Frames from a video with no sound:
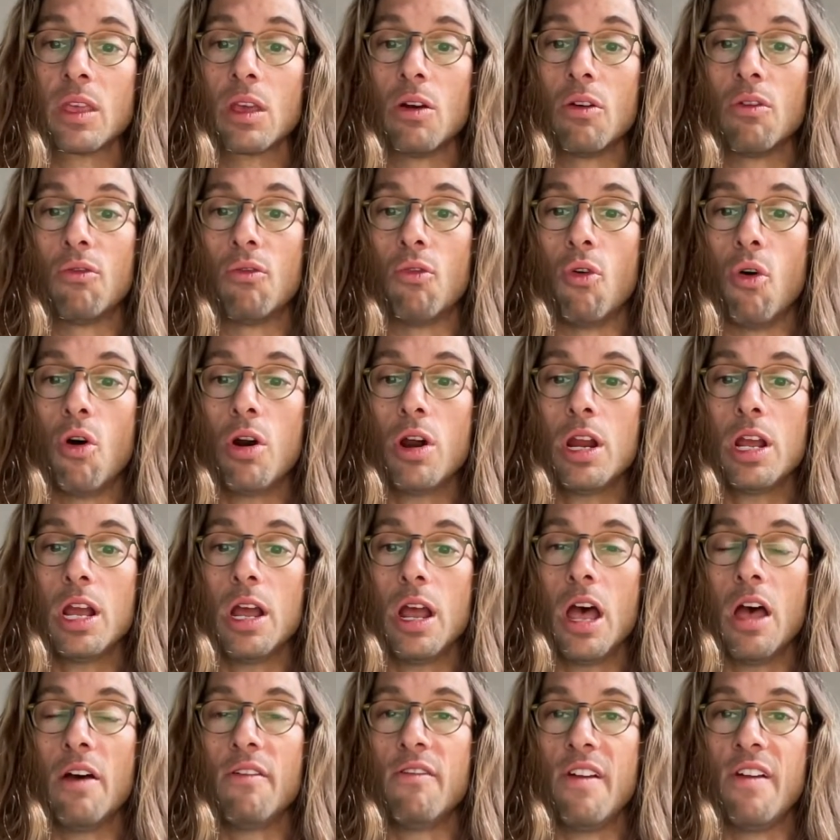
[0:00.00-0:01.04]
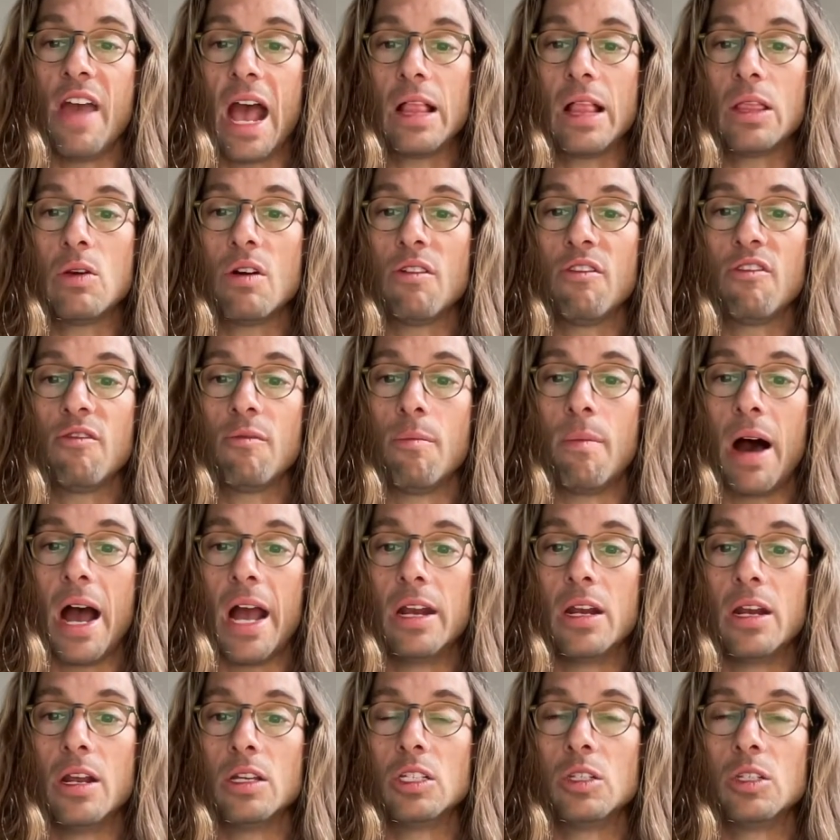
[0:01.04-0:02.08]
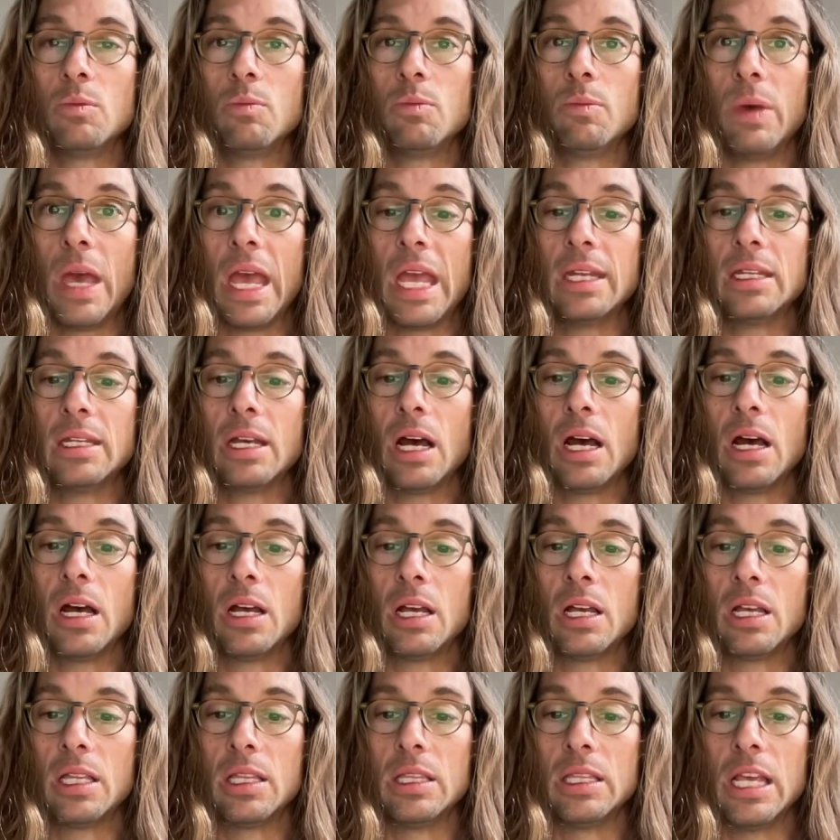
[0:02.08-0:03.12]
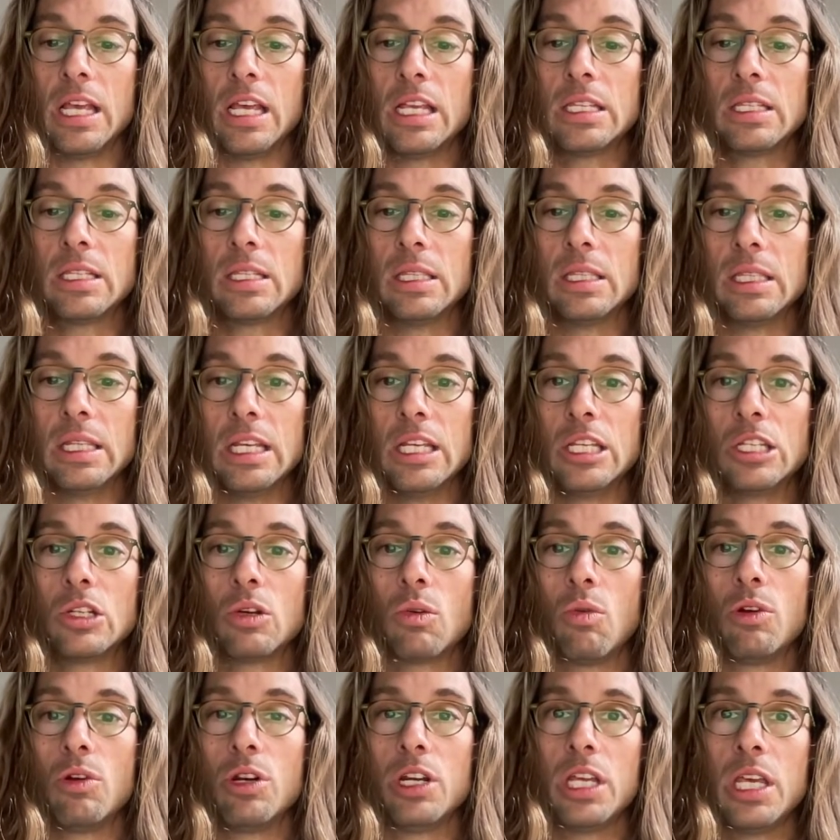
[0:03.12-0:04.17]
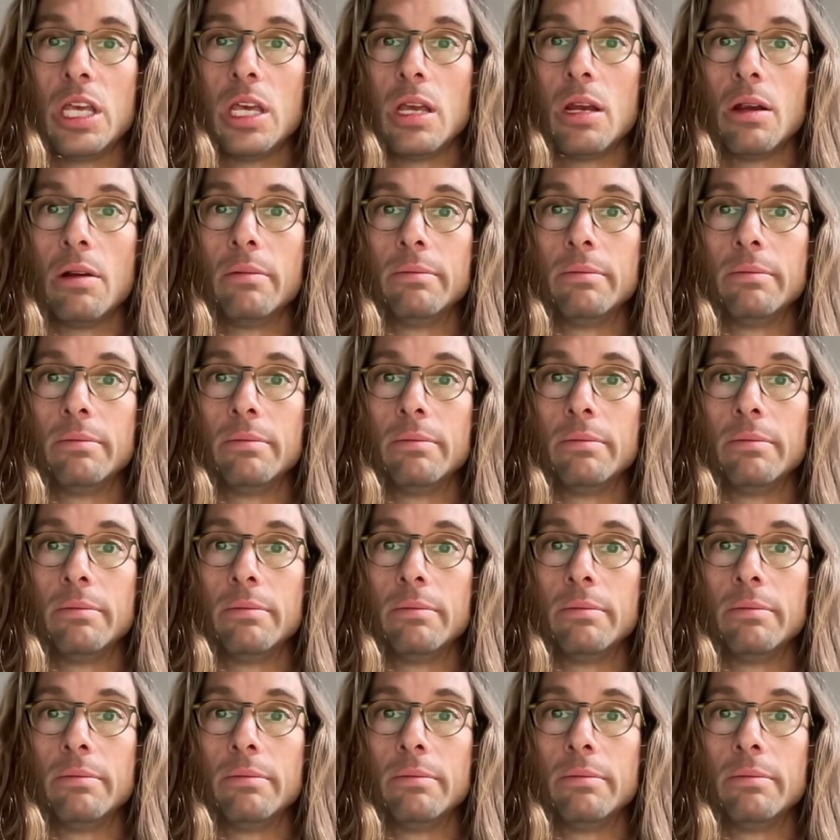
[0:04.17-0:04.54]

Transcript: for a value of minus beta, this quantity here.